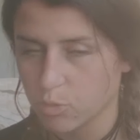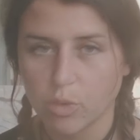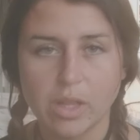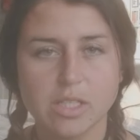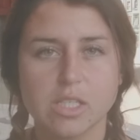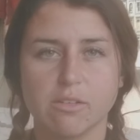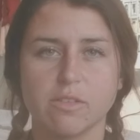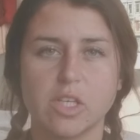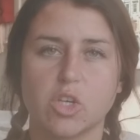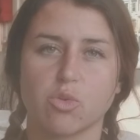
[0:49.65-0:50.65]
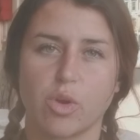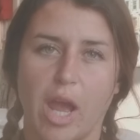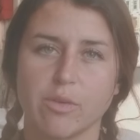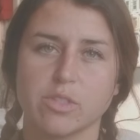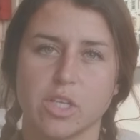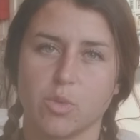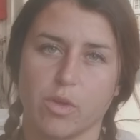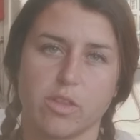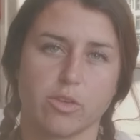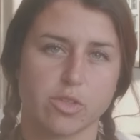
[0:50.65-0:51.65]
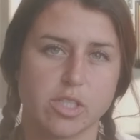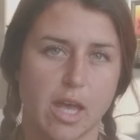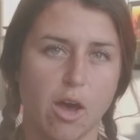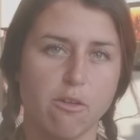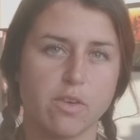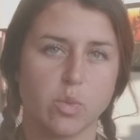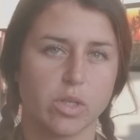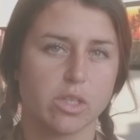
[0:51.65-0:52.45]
relatively grounded with yourself and what